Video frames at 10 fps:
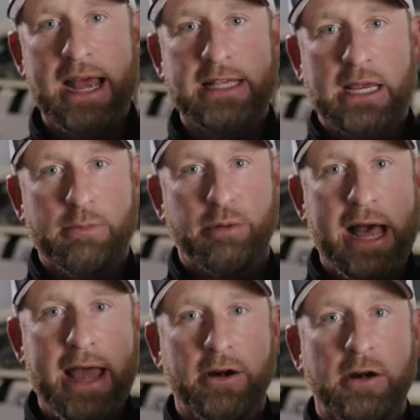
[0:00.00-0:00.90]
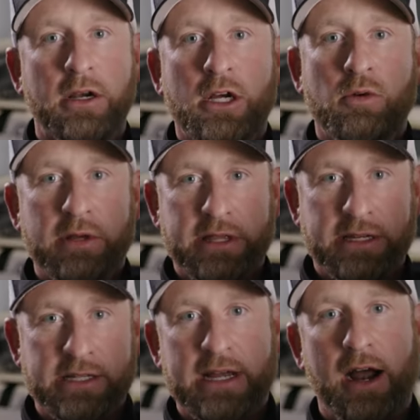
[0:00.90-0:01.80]
it has a bladder
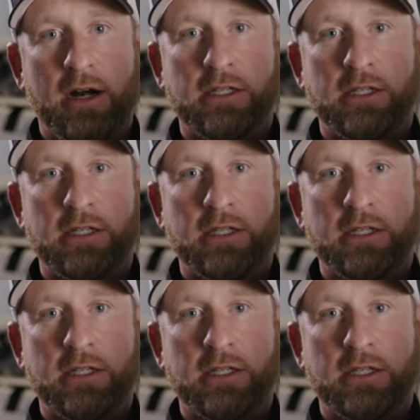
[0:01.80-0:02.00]
within the tire